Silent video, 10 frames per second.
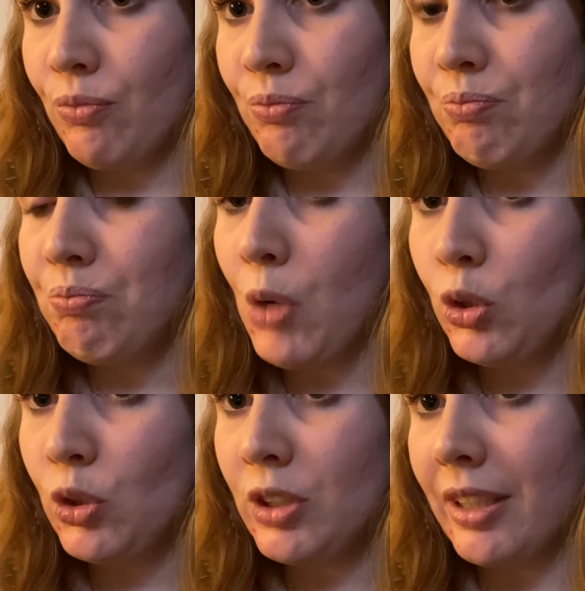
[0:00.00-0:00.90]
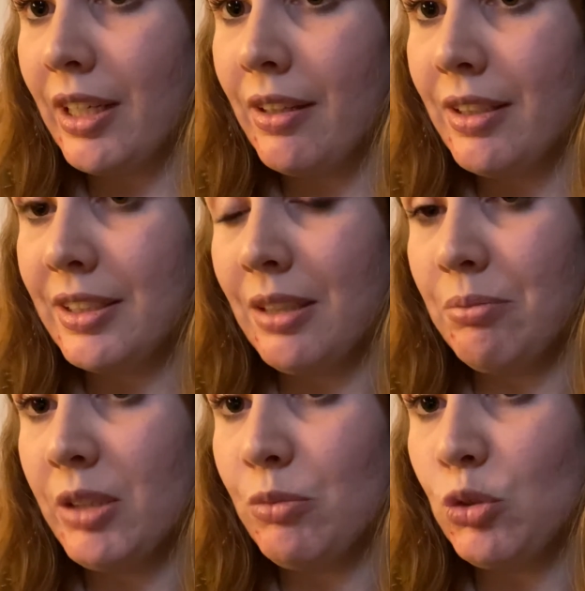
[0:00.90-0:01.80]
mostly the
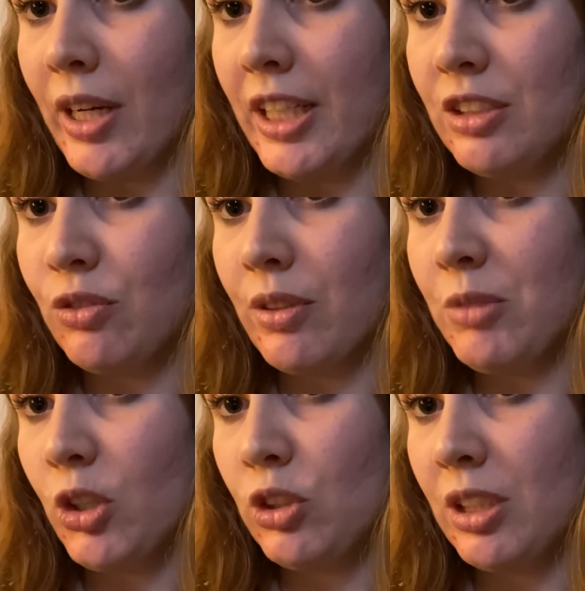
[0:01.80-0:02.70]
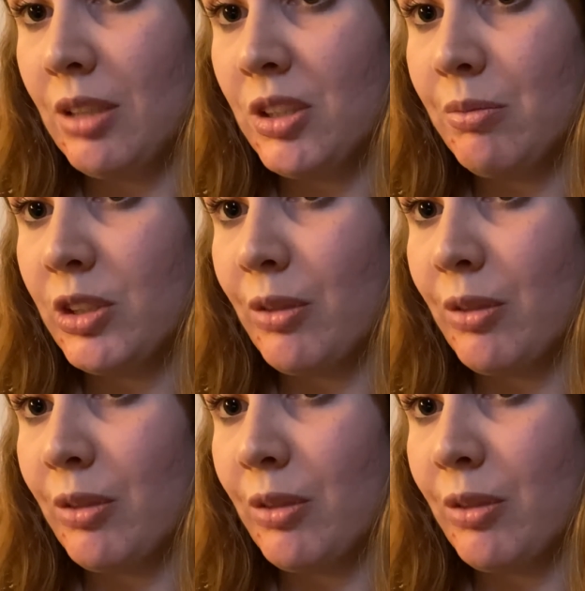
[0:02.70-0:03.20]
symptoms range from no symptoms